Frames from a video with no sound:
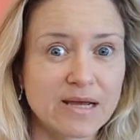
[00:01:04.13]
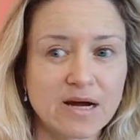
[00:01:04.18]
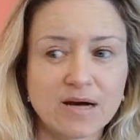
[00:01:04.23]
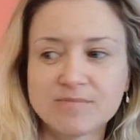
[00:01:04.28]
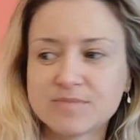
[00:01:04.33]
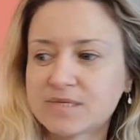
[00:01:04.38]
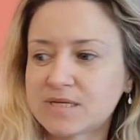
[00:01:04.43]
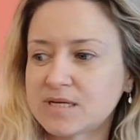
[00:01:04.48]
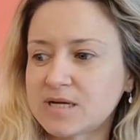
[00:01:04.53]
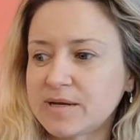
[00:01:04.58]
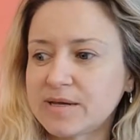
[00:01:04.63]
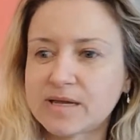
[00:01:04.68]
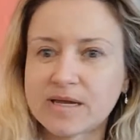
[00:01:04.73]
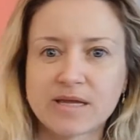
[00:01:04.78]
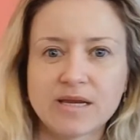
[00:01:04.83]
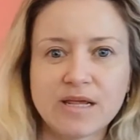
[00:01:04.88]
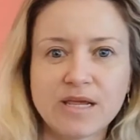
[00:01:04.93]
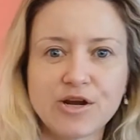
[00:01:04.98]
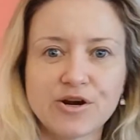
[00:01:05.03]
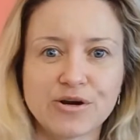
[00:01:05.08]
comes and I
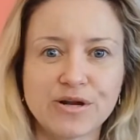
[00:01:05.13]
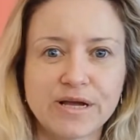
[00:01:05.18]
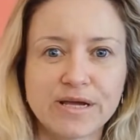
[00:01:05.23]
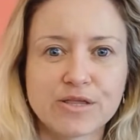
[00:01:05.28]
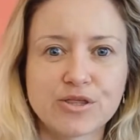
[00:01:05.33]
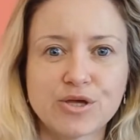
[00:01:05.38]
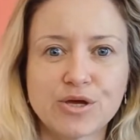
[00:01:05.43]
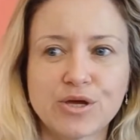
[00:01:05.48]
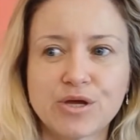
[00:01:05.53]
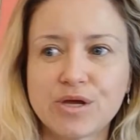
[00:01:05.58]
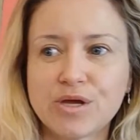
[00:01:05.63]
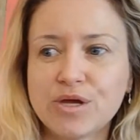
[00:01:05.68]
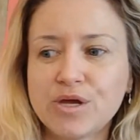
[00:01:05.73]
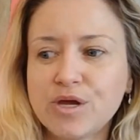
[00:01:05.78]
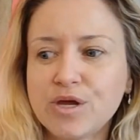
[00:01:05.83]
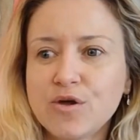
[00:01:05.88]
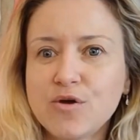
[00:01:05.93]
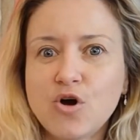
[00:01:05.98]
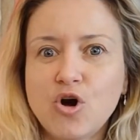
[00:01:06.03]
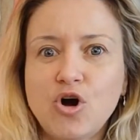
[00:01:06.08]
can hear like the
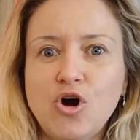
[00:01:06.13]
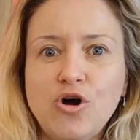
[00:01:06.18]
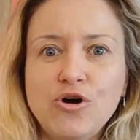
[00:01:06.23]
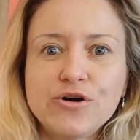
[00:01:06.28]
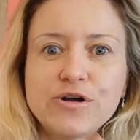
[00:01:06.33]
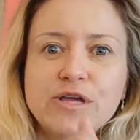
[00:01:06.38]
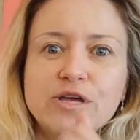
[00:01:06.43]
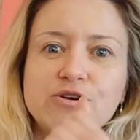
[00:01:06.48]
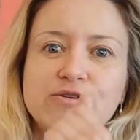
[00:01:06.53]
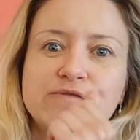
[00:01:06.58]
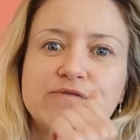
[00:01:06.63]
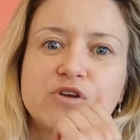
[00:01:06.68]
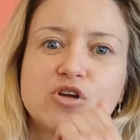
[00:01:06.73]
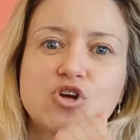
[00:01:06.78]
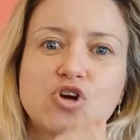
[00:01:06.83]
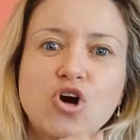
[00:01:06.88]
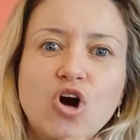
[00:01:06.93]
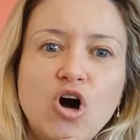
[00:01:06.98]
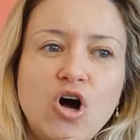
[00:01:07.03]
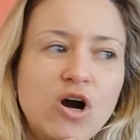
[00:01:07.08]
honking of the
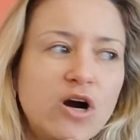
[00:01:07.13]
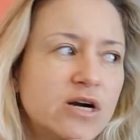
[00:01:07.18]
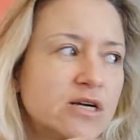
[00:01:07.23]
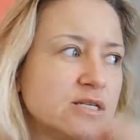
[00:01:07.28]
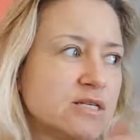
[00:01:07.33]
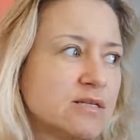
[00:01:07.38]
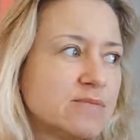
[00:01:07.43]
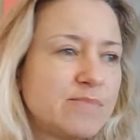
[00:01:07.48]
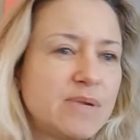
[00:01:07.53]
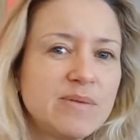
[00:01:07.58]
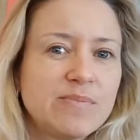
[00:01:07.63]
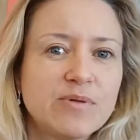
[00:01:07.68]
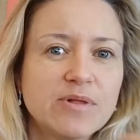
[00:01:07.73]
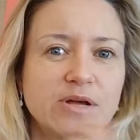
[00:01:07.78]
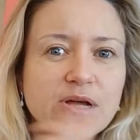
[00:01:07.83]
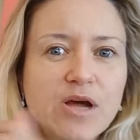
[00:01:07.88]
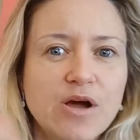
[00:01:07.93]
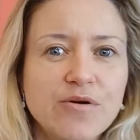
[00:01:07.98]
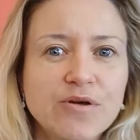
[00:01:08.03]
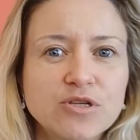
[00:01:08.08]
cars and people
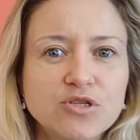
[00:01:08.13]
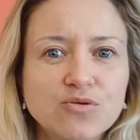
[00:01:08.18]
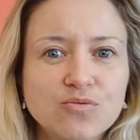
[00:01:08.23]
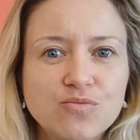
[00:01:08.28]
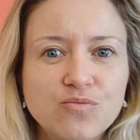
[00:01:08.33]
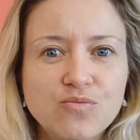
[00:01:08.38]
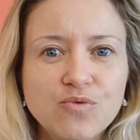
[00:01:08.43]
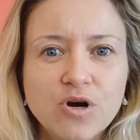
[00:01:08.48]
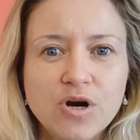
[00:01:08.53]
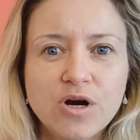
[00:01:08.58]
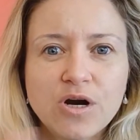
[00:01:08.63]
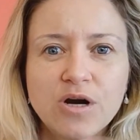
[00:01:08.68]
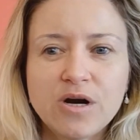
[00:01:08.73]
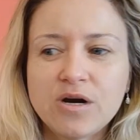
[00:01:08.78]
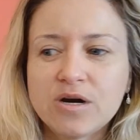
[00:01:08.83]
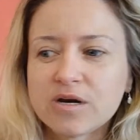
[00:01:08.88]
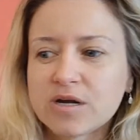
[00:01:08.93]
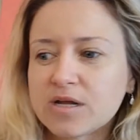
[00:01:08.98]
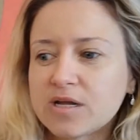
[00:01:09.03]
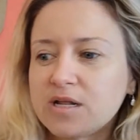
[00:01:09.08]
are going to
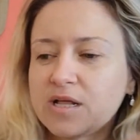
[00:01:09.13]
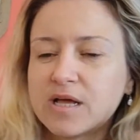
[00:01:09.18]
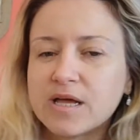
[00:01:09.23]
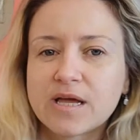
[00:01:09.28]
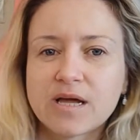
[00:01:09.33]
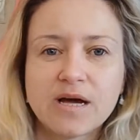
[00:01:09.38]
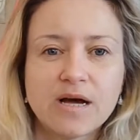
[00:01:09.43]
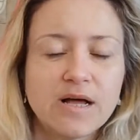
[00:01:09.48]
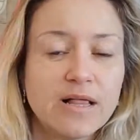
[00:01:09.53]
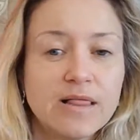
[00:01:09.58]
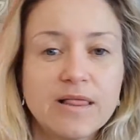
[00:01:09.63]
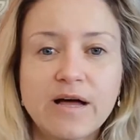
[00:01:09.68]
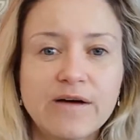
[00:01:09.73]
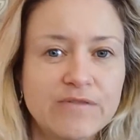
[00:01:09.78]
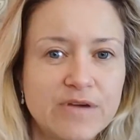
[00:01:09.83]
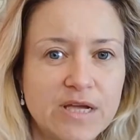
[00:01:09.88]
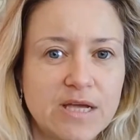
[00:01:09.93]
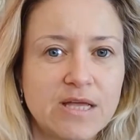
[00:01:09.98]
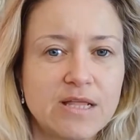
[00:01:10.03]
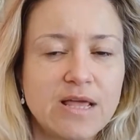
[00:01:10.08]
work and like
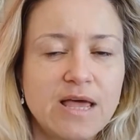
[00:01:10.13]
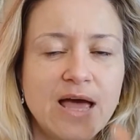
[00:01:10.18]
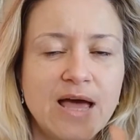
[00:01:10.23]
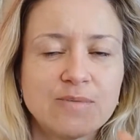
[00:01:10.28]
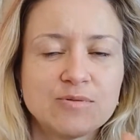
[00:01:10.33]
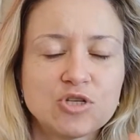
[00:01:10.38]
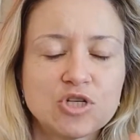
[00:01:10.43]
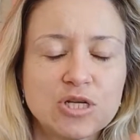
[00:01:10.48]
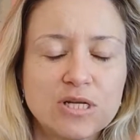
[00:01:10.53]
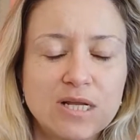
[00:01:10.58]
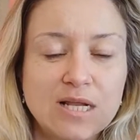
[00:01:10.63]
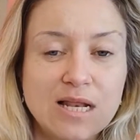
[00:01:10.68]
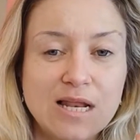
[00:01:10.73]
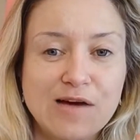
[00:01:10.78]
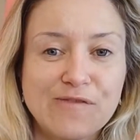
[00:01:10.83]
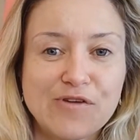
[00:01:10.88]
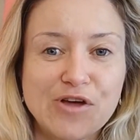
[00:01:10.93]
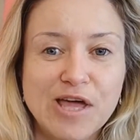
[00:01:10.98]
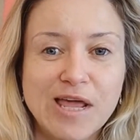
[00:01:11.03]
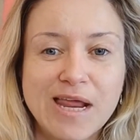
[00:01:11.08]
loving it, absolutely
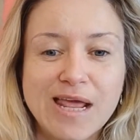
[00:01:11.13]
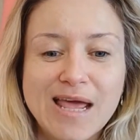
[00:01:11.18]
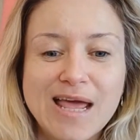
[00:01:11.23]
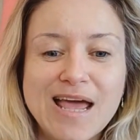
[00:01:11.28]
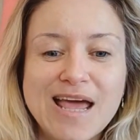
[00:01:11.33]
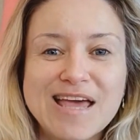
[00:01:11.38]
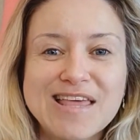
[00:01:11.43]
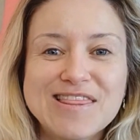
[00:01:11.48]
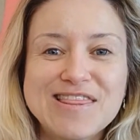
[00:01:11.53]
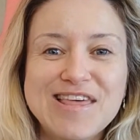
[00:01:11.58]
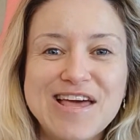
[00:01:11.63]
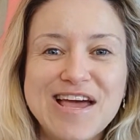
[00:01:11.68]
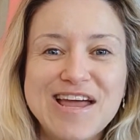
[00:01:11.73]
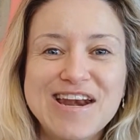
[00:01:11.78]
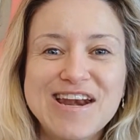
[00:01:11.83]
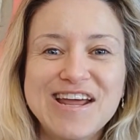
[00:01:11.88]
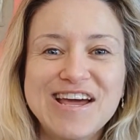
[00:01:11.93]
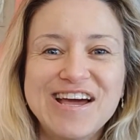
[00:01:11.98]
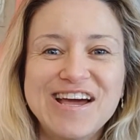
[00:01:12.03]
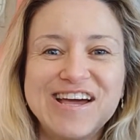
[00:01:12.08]
love it.
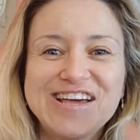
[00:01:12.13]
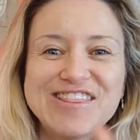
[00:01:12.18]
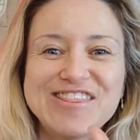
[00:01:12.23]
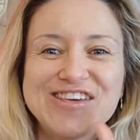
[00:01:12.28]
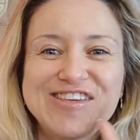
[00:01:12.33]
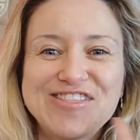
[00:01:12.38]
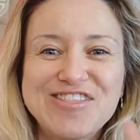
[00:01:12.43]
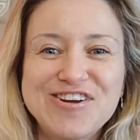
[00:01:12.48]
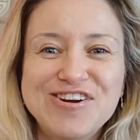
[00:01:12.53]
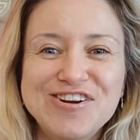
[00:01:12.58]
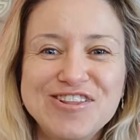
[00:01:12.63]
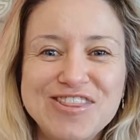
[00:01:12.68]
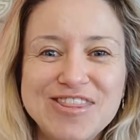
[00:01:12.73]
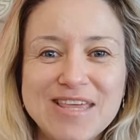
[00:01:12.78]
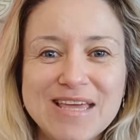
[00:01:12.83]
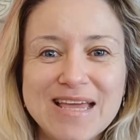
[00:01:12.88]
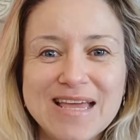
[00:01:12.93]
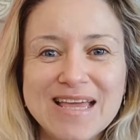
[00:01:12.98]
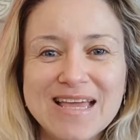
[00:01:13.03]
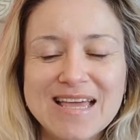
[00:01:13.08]
Then the third
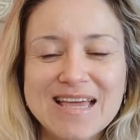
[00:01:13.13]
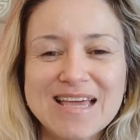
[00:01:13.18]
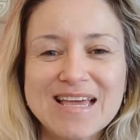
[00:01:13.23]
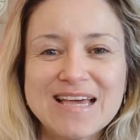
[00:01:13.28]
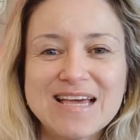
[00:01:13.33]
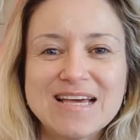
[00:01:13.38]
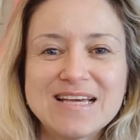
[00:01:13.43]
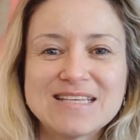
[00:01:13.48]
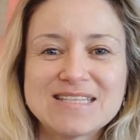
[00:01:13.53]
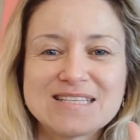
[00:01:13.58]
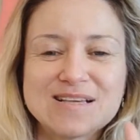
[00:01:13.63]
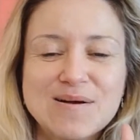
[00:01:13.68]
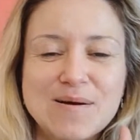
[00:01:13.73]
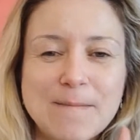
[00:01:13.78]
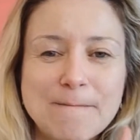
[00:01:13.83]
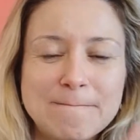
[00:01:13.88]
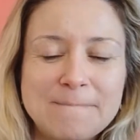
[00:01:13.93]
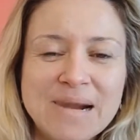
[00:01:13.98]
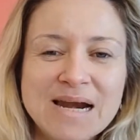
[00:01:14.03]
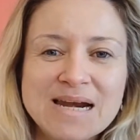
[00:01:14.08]
thing is
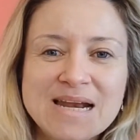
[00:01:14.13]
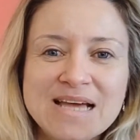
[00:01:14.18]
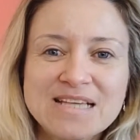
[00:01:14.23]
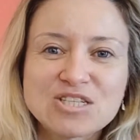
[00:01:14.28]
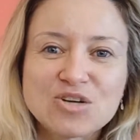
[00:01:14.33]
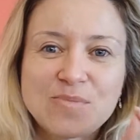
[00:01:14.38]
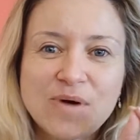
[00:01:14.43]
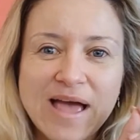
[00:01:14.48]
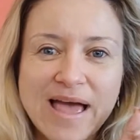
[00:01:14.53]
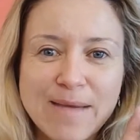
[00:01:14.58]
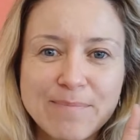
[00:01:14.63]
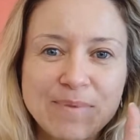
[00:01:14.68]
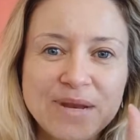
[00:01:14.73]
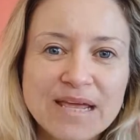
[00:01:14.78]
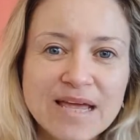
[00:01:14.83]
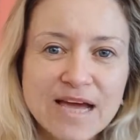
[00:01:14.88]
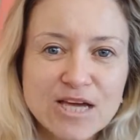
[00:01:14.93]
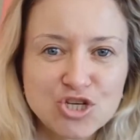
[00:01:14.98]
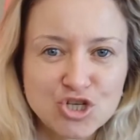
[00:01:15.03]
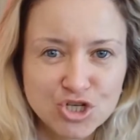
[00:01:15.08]
Mondays are my
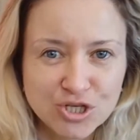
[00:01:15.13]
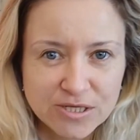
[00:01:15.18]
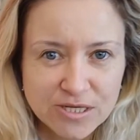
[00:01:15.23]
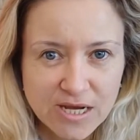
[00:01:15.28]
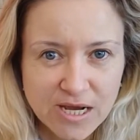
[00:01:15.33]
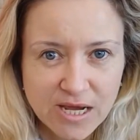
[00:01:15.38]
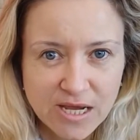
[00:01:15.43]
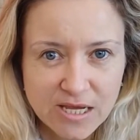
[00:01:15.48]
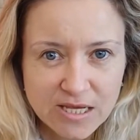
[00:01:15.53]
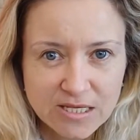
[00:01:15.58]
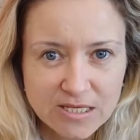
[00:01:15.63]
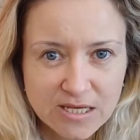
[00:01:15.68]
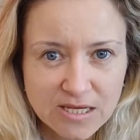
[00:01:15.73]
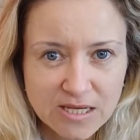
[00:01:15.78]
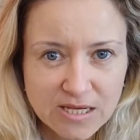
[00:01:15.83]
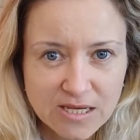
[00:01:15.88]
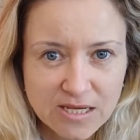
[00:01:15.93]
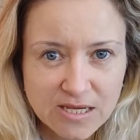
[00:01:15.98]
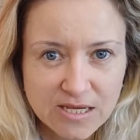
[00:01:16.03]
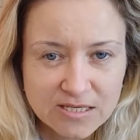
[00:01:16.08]
application day.
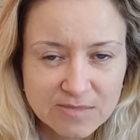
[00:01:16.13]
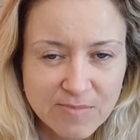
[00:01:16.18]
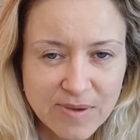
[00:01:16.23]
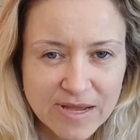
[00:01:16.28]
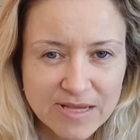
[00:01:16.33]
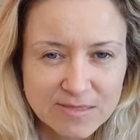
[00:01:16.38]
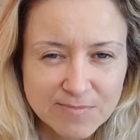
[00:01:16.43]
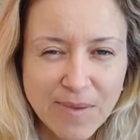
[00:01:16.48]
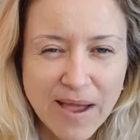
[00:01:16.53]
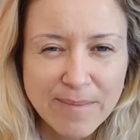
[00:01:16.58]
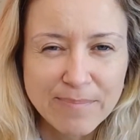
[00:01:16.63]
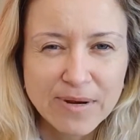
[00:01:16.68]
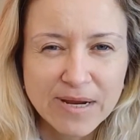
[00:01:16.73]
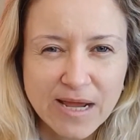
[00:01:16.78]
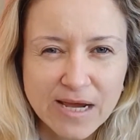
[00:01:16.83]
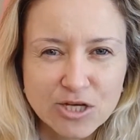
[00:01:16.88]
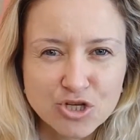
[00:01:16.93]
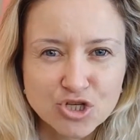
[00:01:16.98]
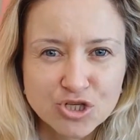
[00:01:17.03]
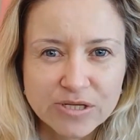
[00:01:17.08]
It's my
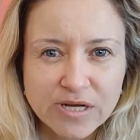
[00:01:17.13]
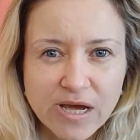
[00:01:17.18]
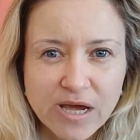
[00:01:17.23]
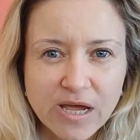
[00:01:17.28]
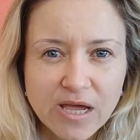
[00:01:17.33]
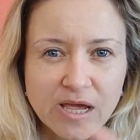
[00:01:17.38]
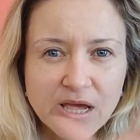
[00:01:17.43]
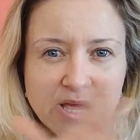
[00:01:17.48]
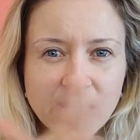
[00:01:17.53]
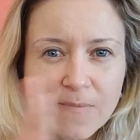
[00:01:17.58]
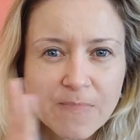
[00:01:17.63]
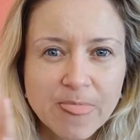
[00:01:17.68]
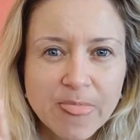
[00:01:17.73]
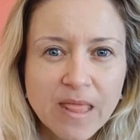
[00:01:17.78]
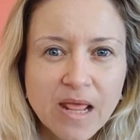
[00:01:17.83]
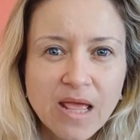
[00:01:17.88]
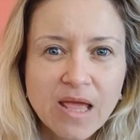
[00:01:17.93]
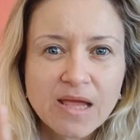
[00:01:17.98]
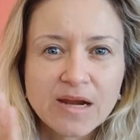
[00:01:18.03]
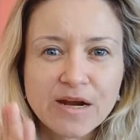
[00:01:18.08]
application day.
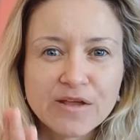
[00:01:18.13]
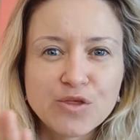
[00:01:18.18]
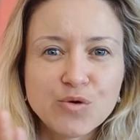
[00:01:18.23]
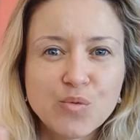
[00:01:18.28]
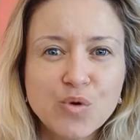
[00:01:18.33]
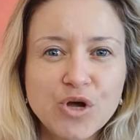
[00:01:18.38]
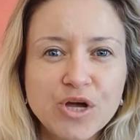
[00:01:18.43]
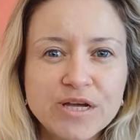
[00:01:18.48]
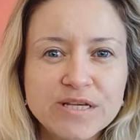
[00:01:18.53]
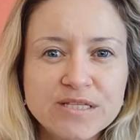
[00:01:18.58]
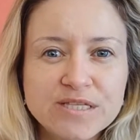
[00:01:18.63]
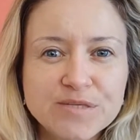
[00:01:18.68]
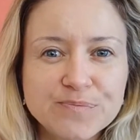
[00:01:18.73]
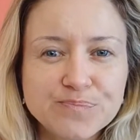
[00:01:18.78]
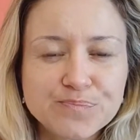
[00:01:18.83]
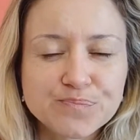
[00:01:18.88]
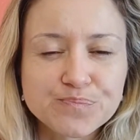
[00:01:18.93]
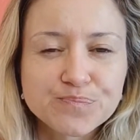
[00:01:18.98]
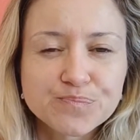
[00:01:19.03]
In other words,